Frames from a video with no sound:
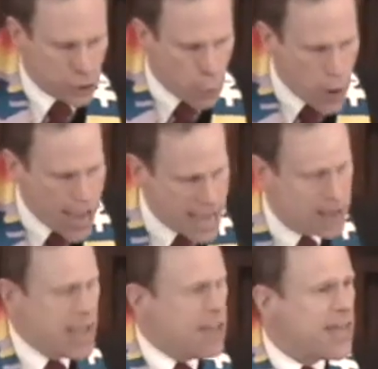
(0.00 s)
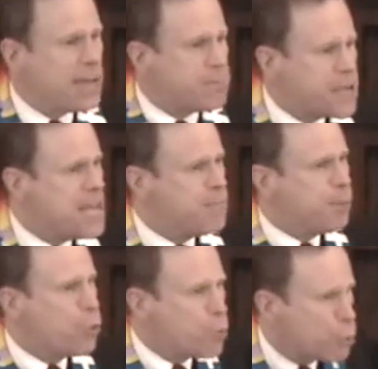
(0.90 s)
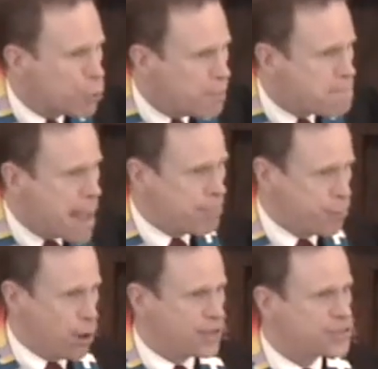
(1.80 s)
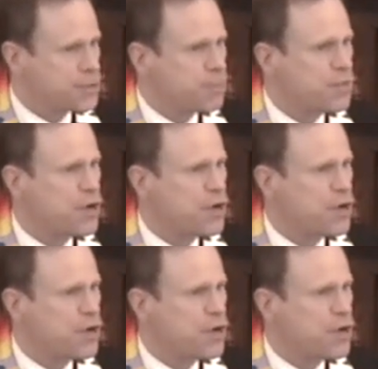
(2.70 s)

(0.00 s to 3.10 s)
a way that people will remember us,